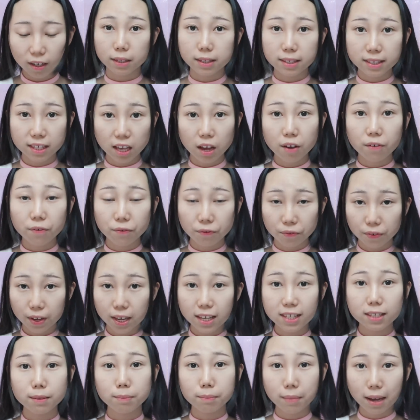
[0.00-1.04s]
Some
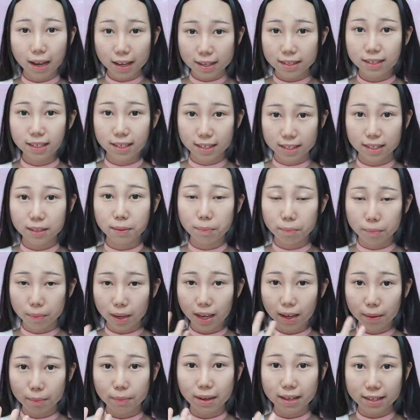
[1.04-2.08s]
face masks
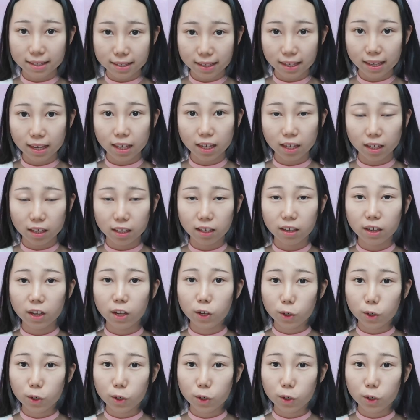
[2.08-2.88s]
make my skin